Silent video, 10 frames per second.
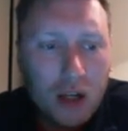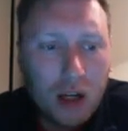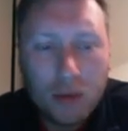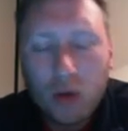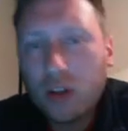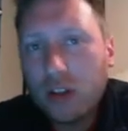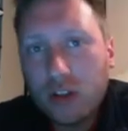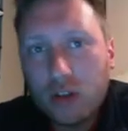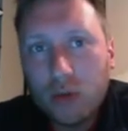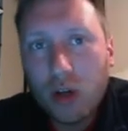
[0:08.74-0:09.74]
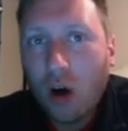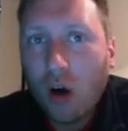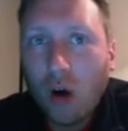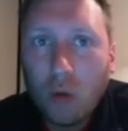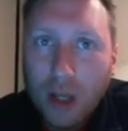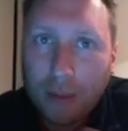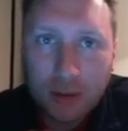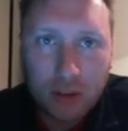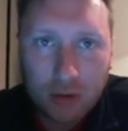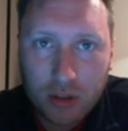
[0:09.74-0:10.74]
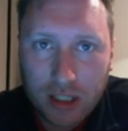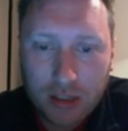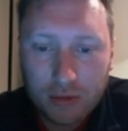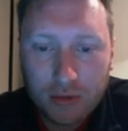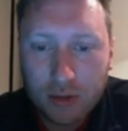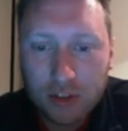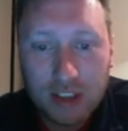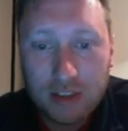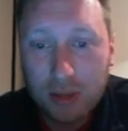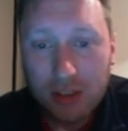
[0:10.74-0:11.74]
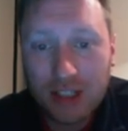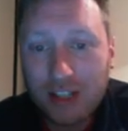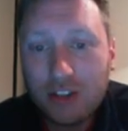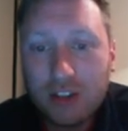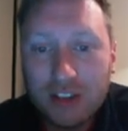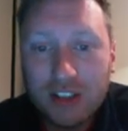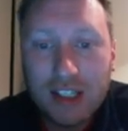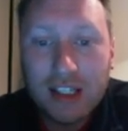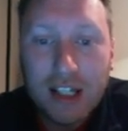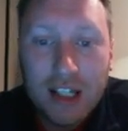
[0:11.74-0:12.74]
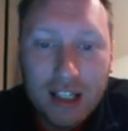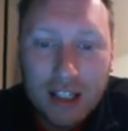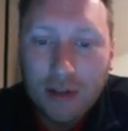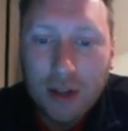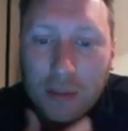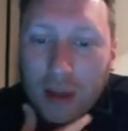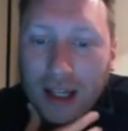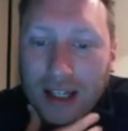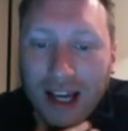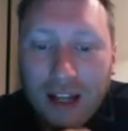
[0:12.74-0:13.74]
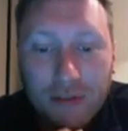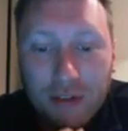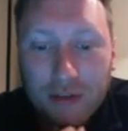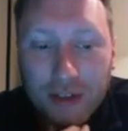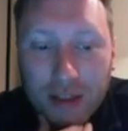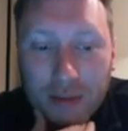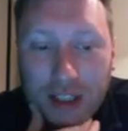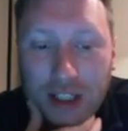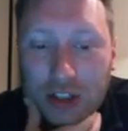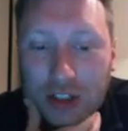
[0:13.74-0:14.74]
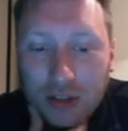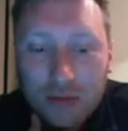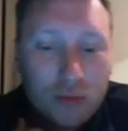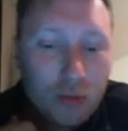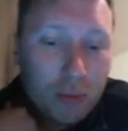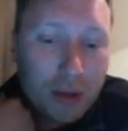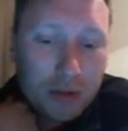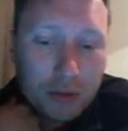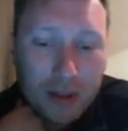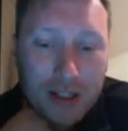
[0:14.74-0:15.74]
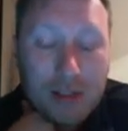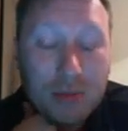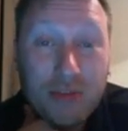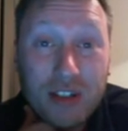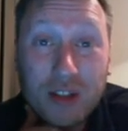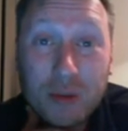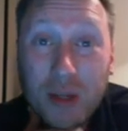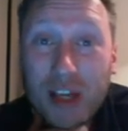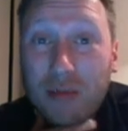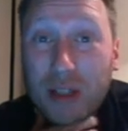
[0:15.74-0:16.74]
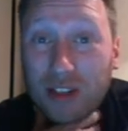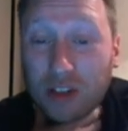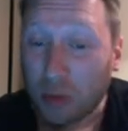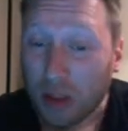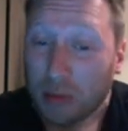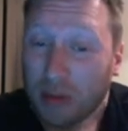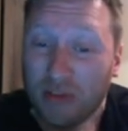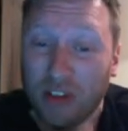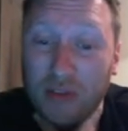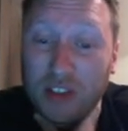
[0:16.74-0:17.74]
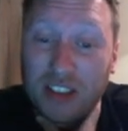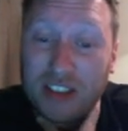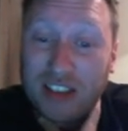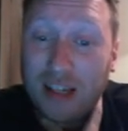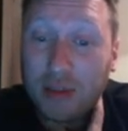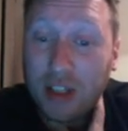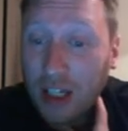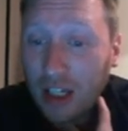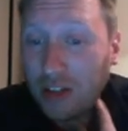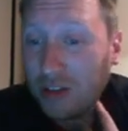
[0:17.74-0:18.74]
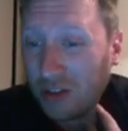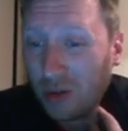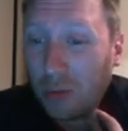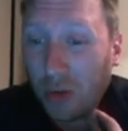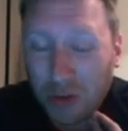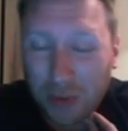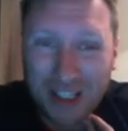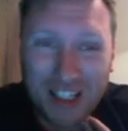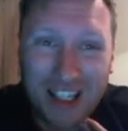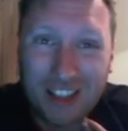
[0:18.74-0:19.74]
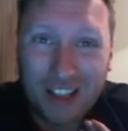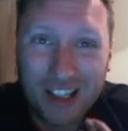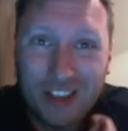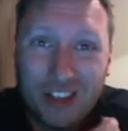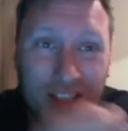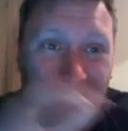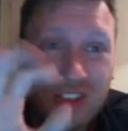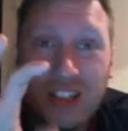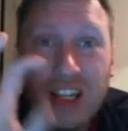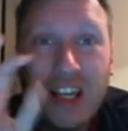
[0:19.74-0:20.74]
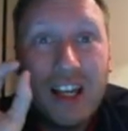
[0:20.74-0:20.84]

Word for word: I'm not going to do a whole episode on the end of the first season because as you can see they've only played a handful of games each. There's a, one player who's played double figures but everybody else has played about 5 or 6 games so there's no point spending ages and ages and ages.